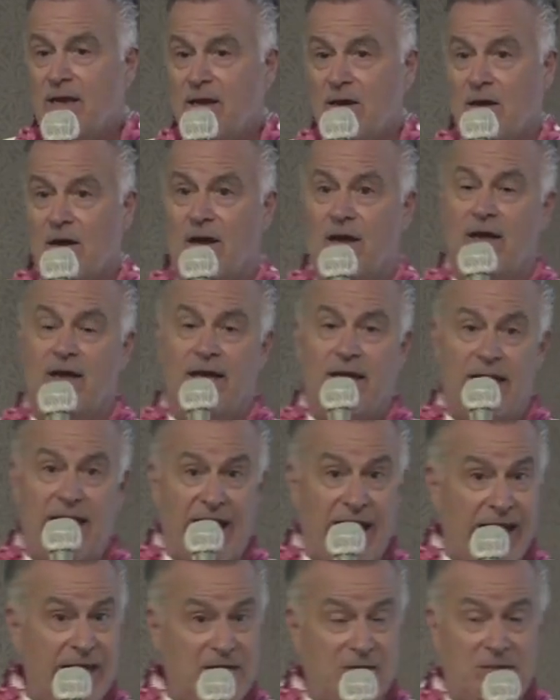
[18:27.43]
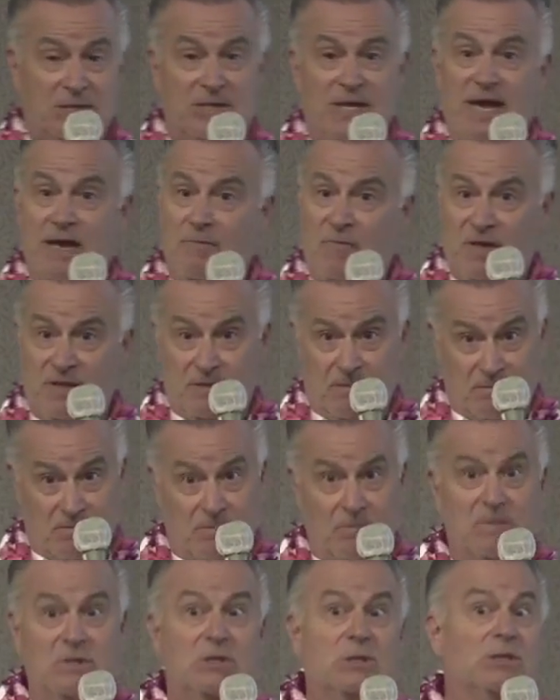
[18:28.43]
uh, and I hate to say it, but
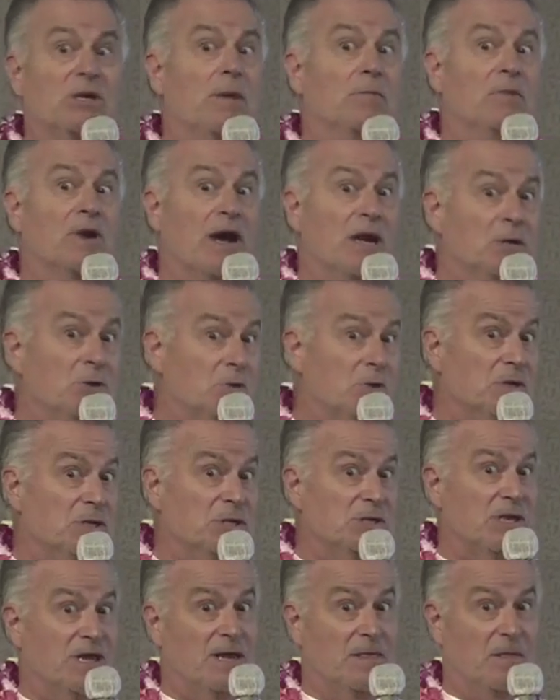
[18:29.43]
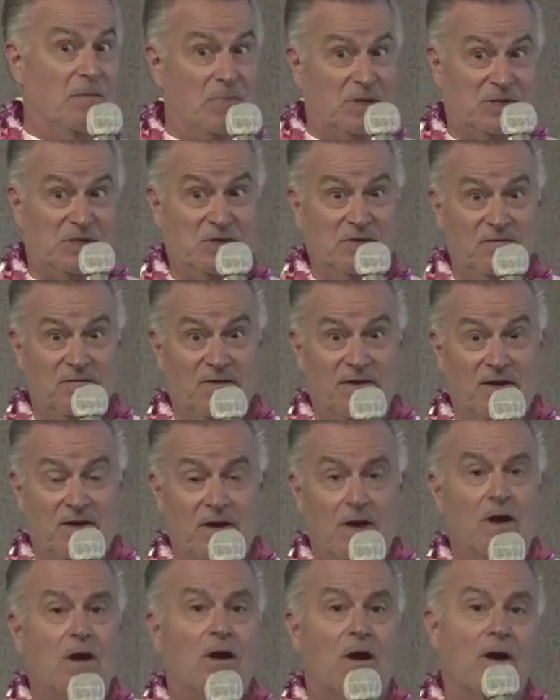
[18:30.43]
some countries in the Pacific
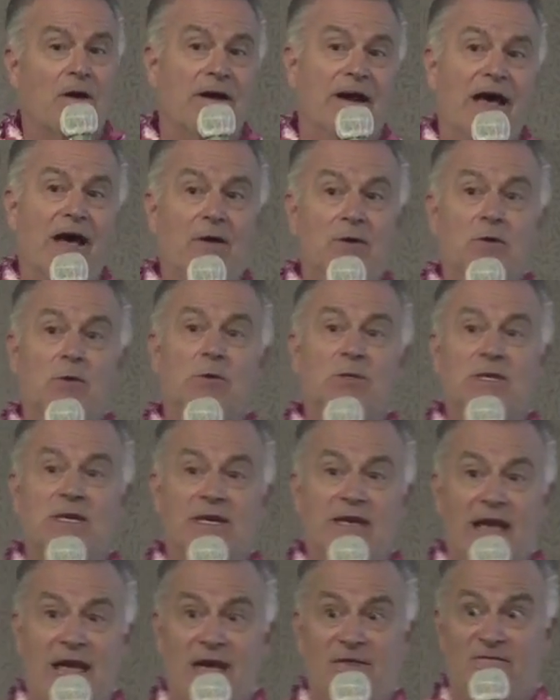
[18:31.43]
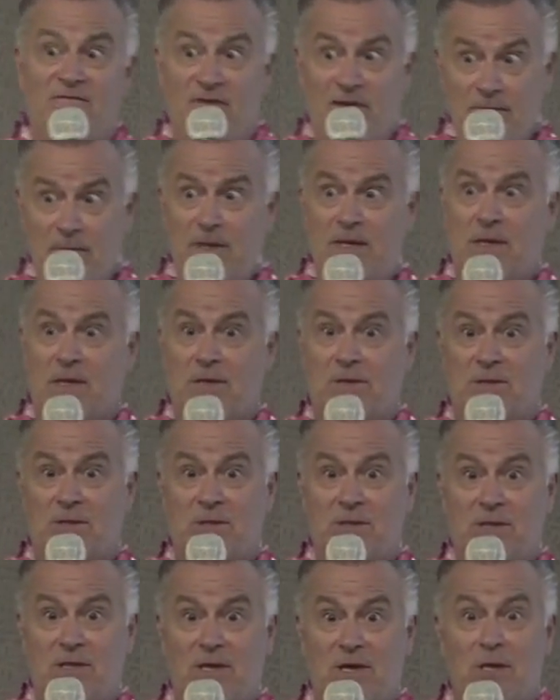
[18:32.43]
are now using
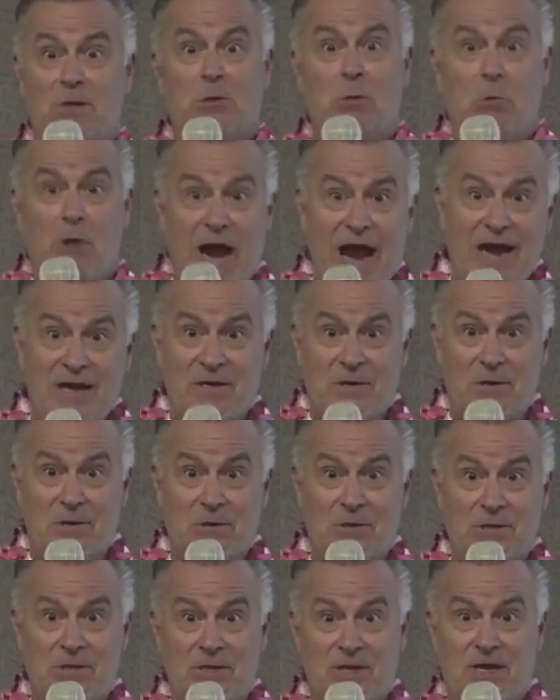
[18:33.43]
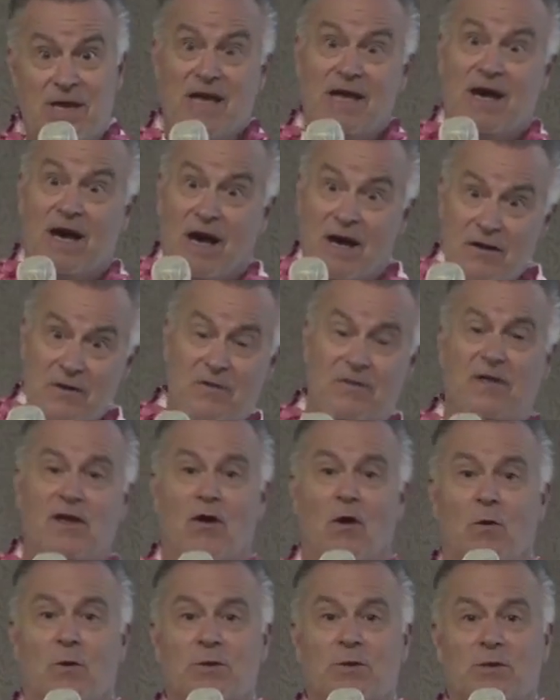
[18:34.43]
amphibious tractors under the
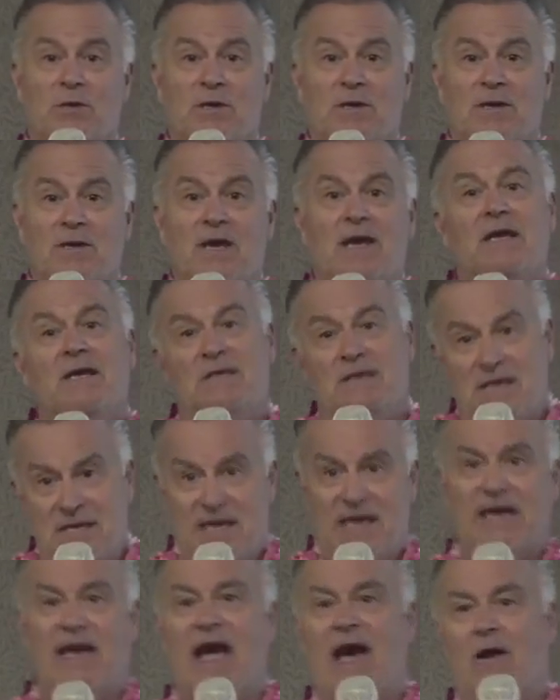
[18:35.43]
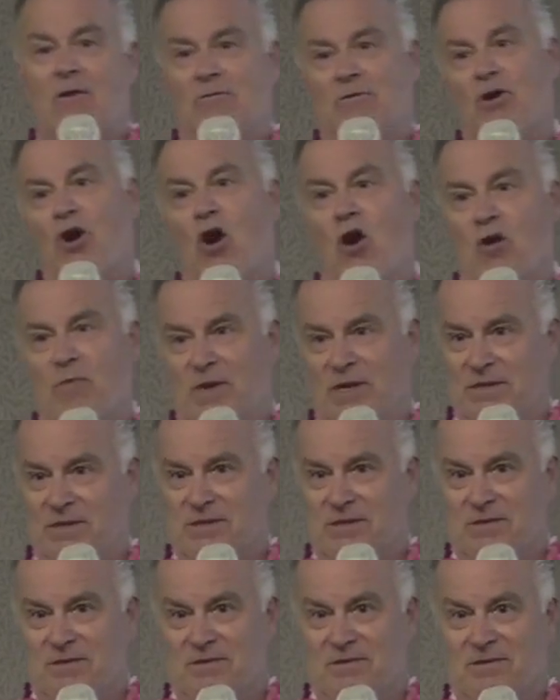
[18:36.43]
ocean to dig out
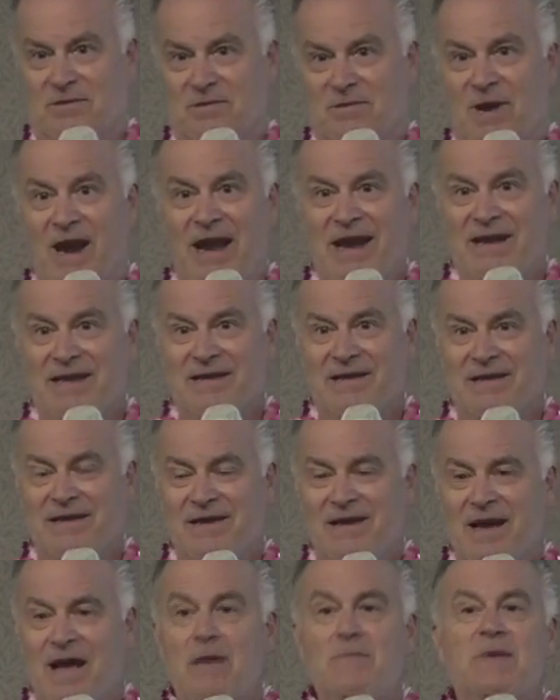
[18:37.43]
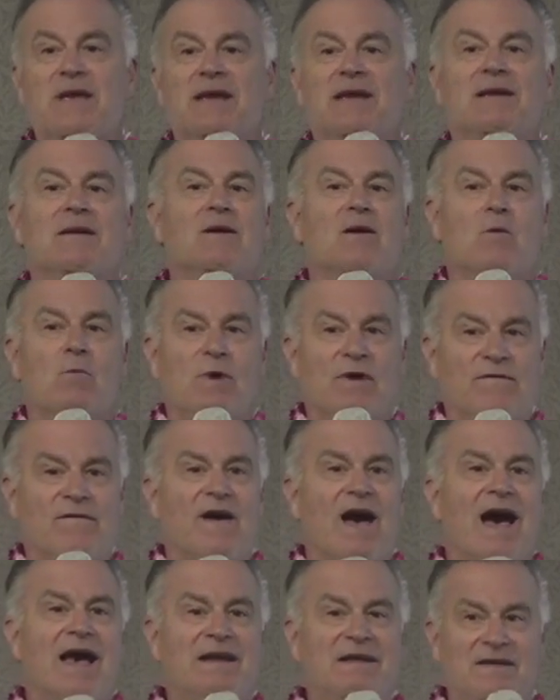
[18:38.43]
carbons, right? I mean, we've
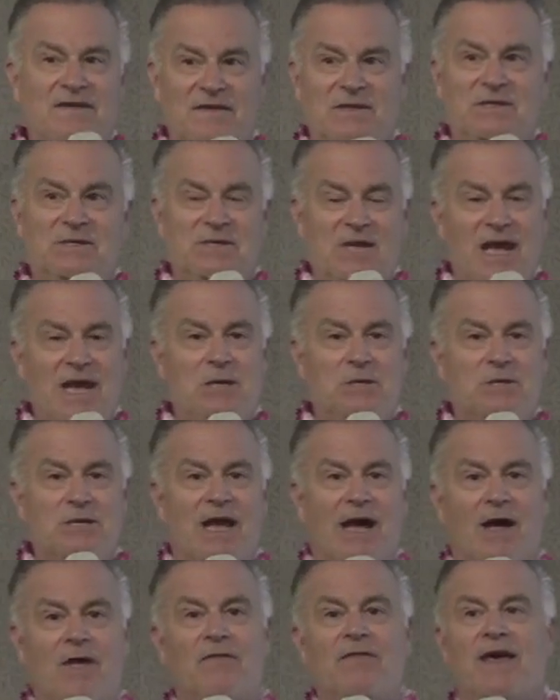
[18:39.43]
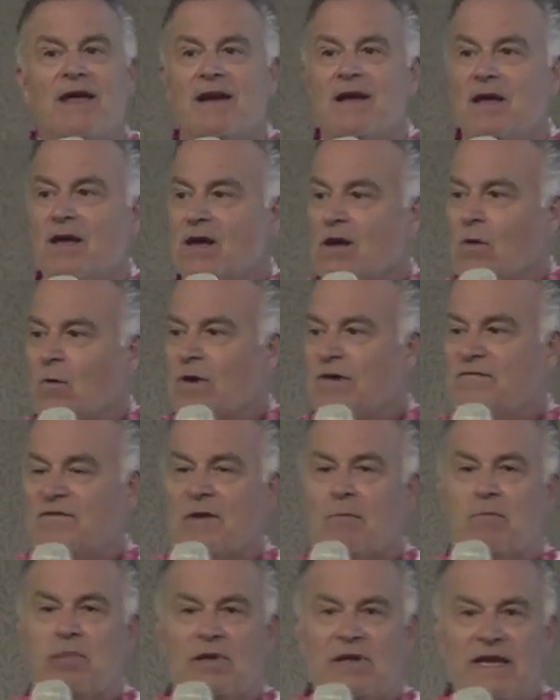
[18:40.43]
gotten to the stage now that we've
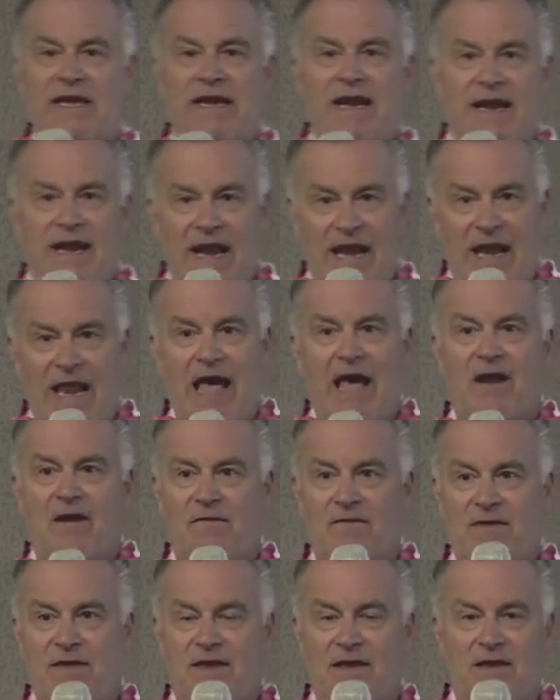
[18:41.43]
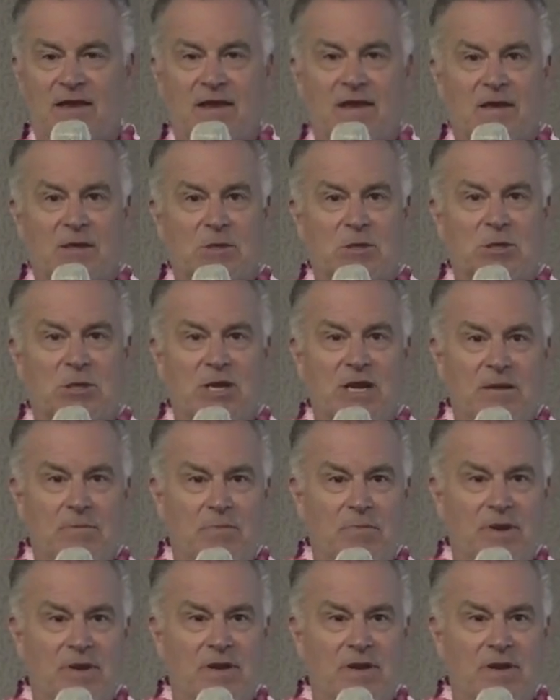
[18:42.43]
depleted a lot of the uh, cheap